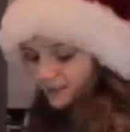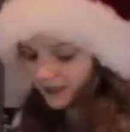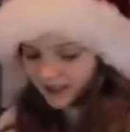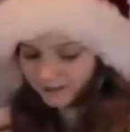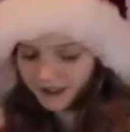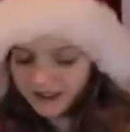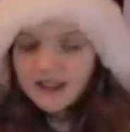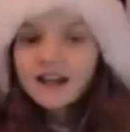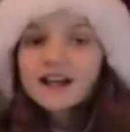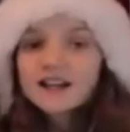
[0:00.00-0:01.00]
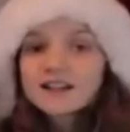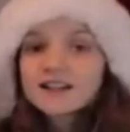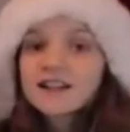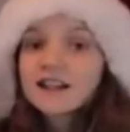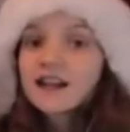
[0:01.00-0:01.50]
mincemeat is
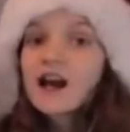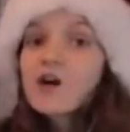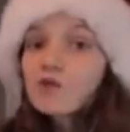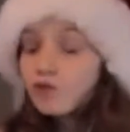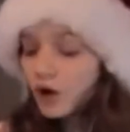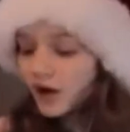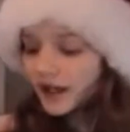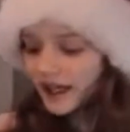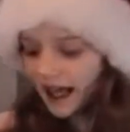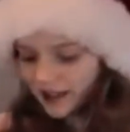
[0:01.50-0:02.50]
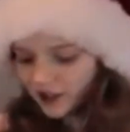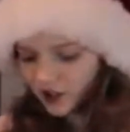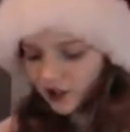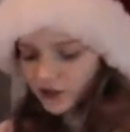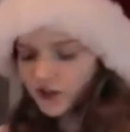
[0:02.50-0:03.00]
the rind and
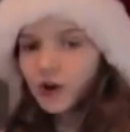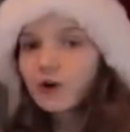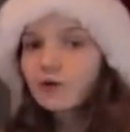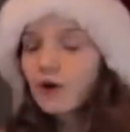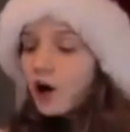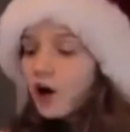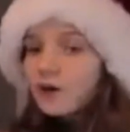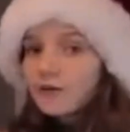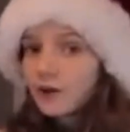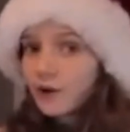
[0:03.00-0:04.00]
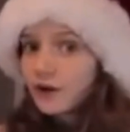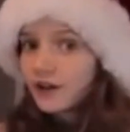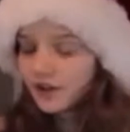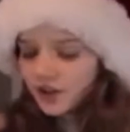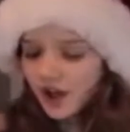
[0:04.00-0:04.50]
juice of half an
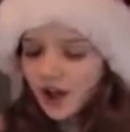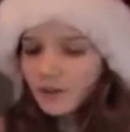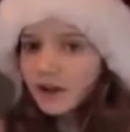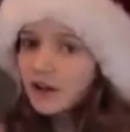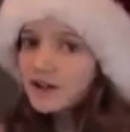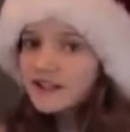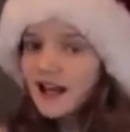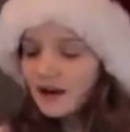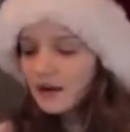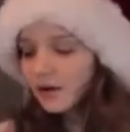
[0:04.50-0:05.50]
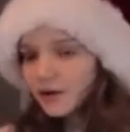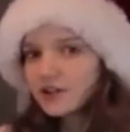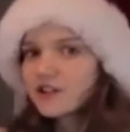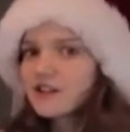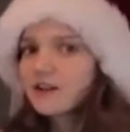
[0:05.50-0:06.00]
orange. Because our
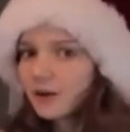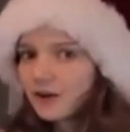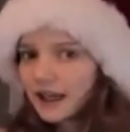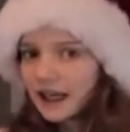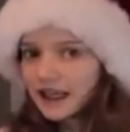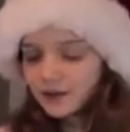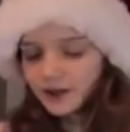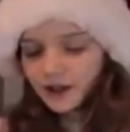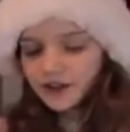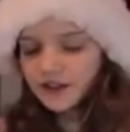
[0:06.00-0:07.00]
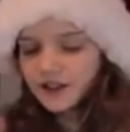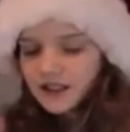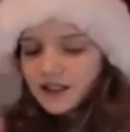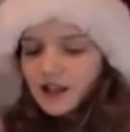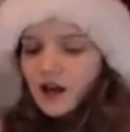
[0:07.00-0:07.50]
oranges are organic, we're going to
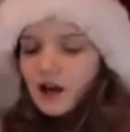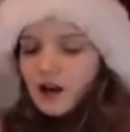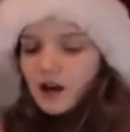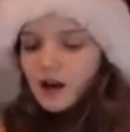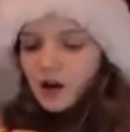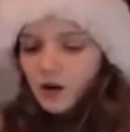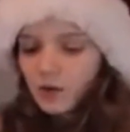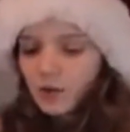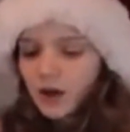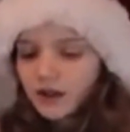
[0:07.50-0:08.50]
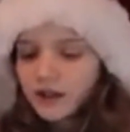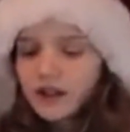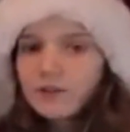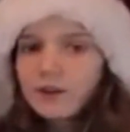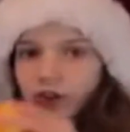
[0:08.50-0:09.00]
need a whole one
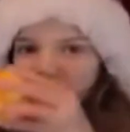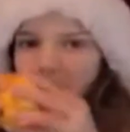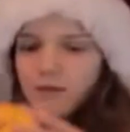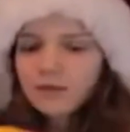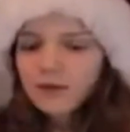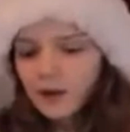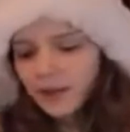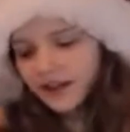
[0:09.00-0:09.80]
because they're a bit